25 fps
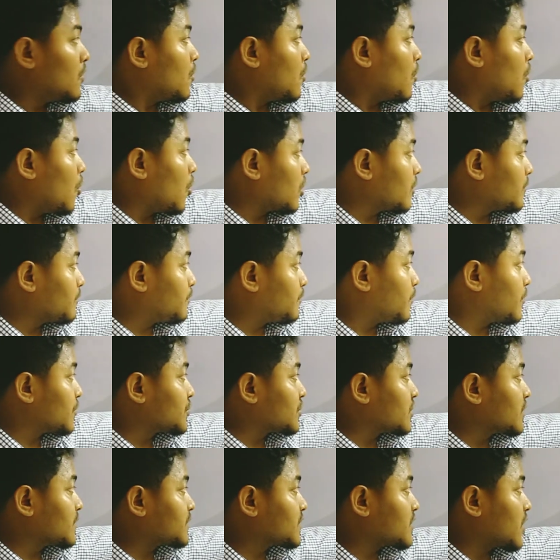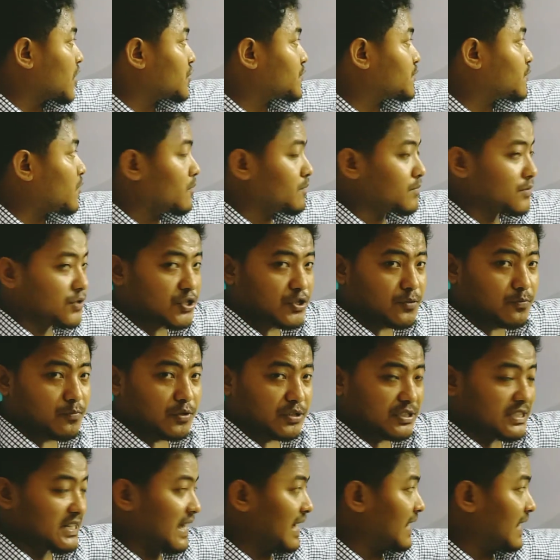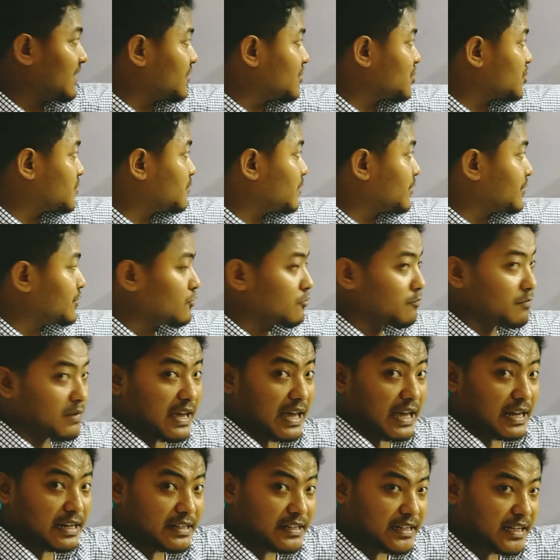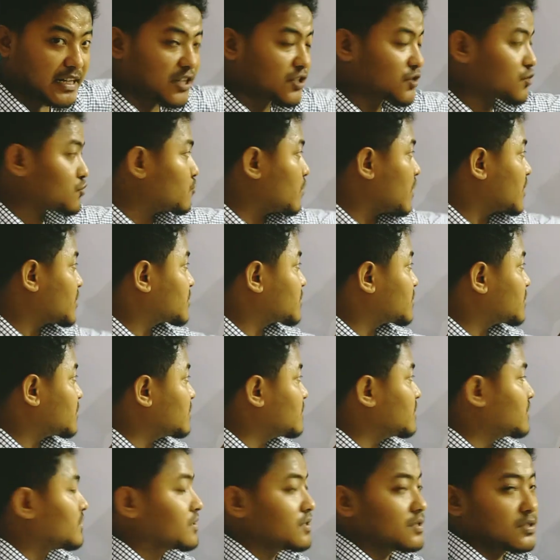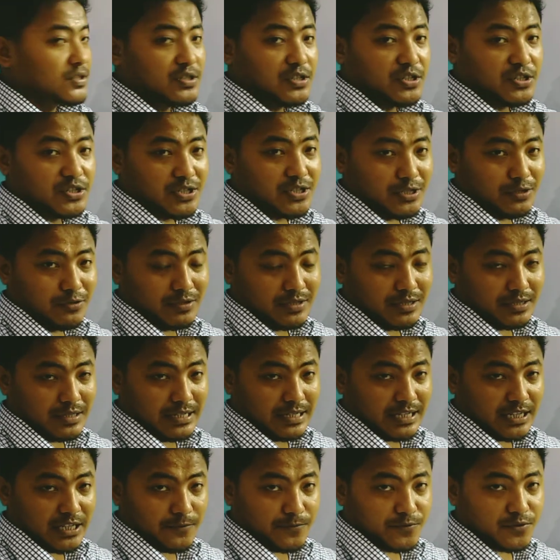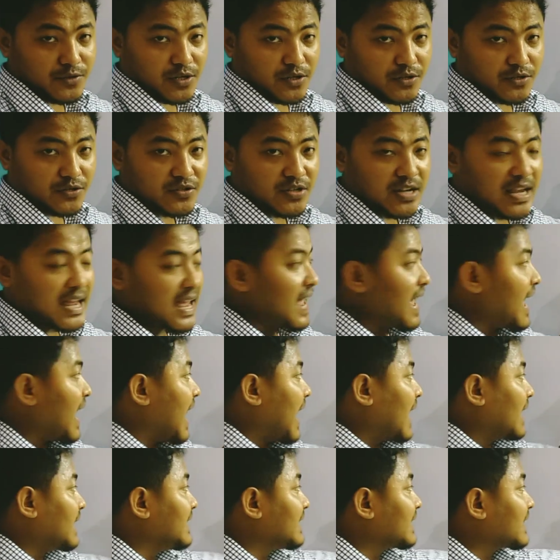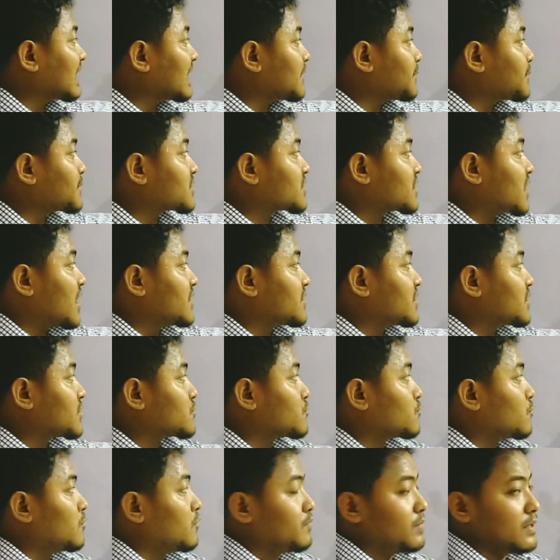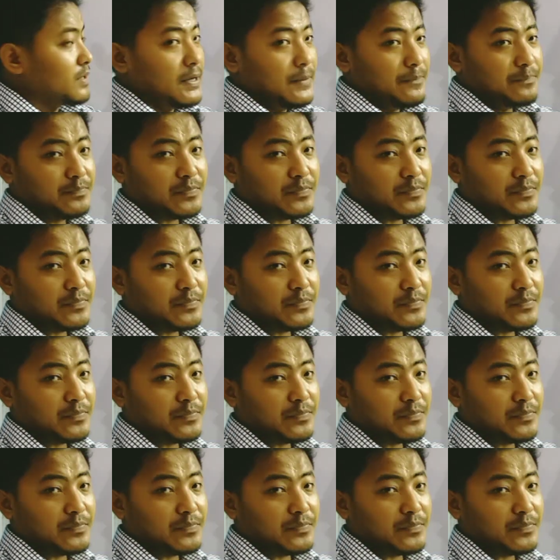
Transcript: All positive charge from this body and this body will be attracted towards this negative charge, and negative charges will be